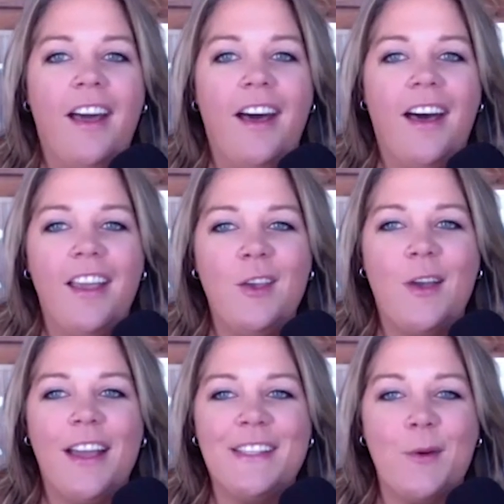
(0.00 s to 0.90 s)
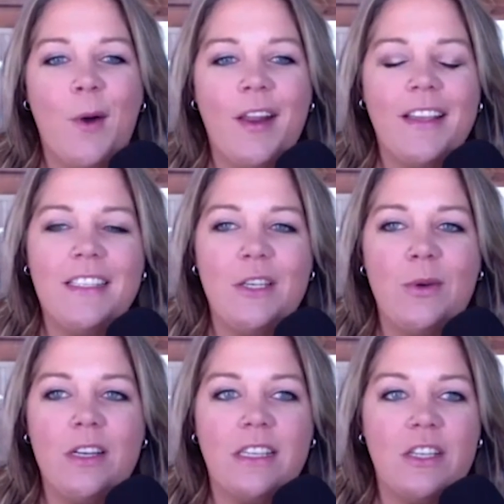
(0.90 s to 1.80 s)
Uh, you guys, I want to continue
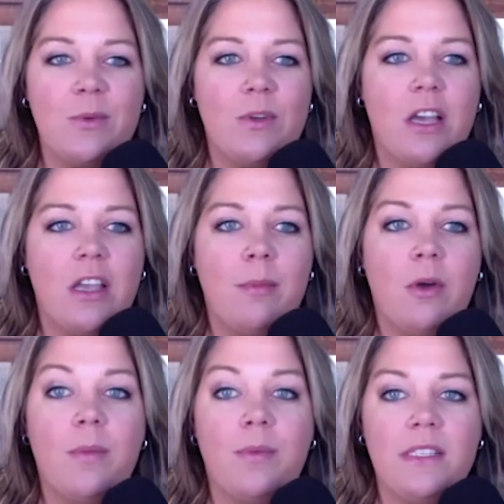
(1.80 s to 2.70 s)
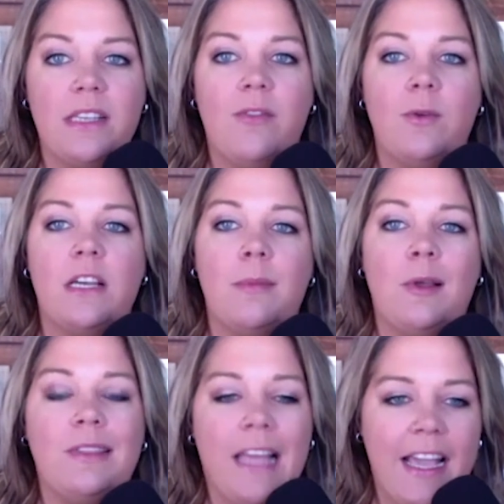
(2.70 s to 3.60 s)
our discussion. We were talking about Kaprizov. We were talking
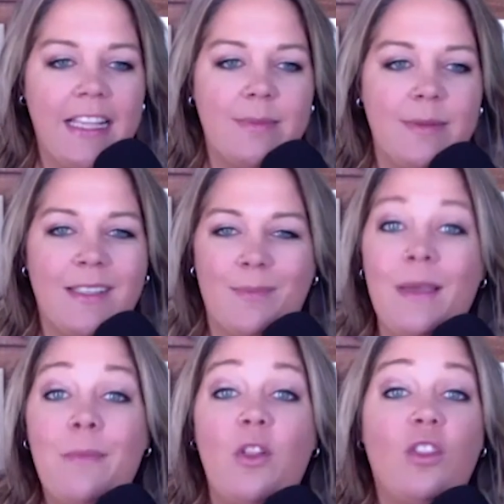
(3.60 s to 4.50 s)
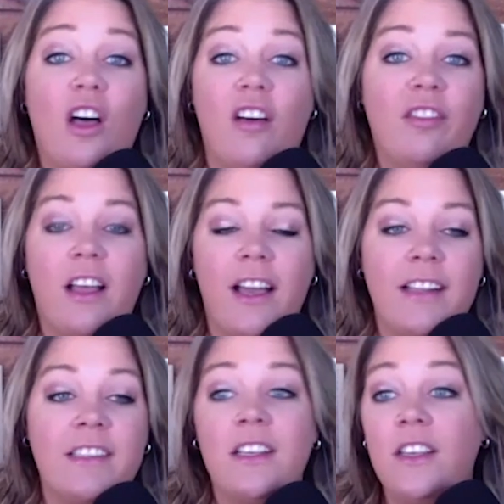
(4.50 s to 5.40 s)
about lines because people love
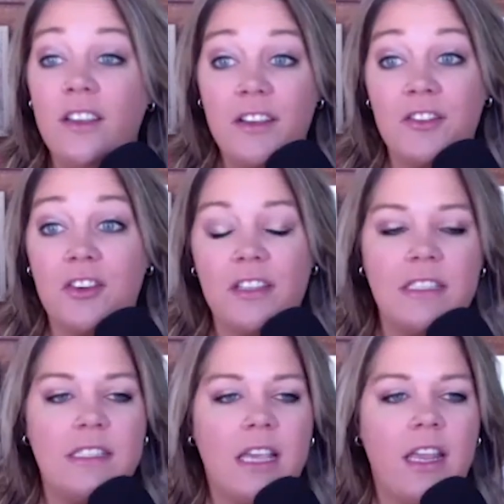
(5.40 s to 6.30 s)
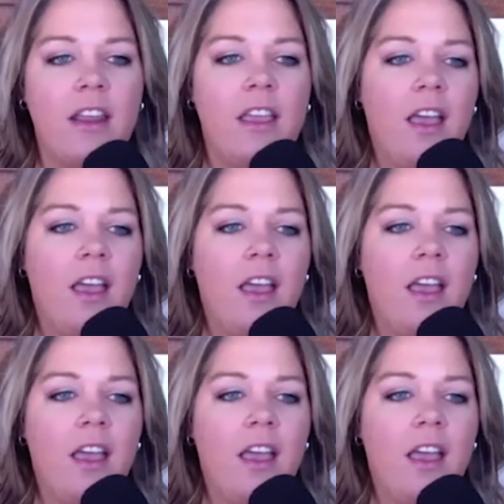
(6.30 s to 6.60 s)
lines. You guys are all insane.